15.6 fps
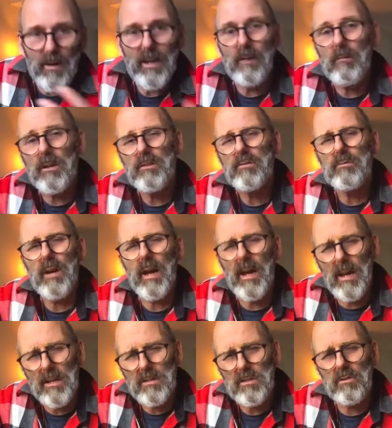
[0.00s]
I want to
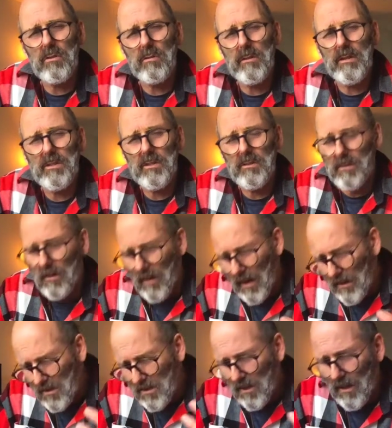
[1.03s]
add stories,
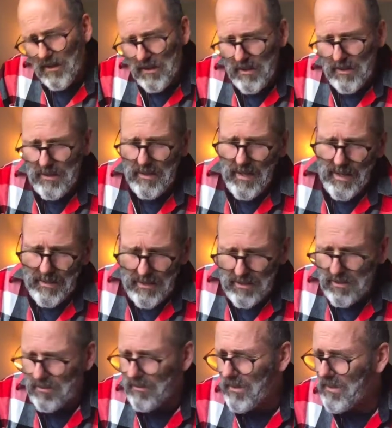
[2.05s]
I study other
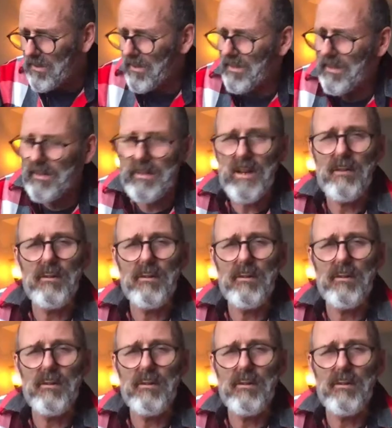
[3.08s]
stories, and they're